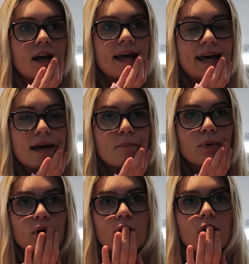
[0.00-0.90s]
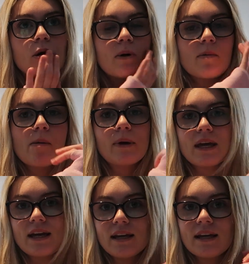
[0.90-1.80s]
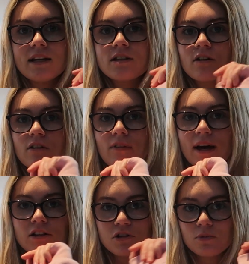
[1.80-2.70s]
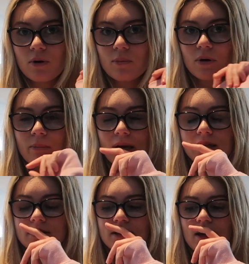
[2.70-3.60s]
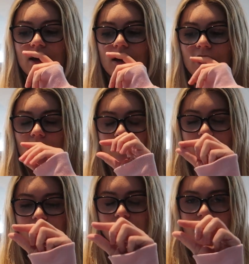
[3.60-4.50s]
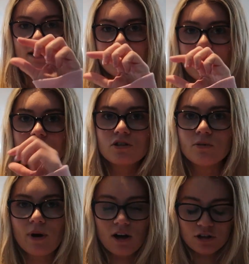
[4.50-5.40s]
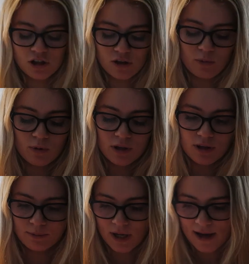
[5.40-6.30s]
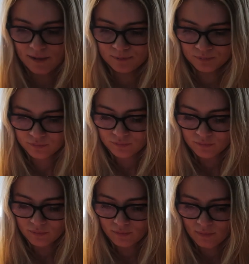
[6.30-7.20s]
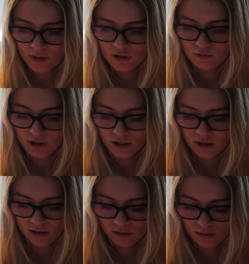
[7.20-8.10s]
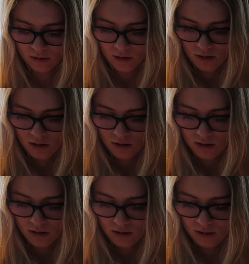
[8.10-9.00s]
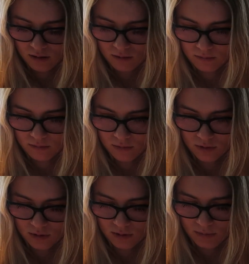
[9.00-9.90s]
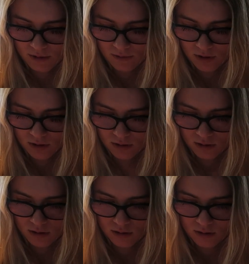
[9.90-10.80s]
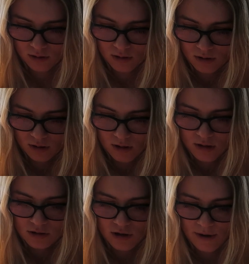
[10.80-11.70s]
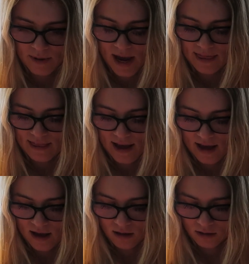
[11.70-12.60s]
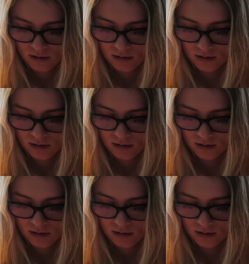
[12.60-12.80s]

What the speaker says: hip where my bikini is of H2O Mermaids. That just says H2O. I'll show you what I'm getting. It's really cute. Let me have a look. So I'm getting that.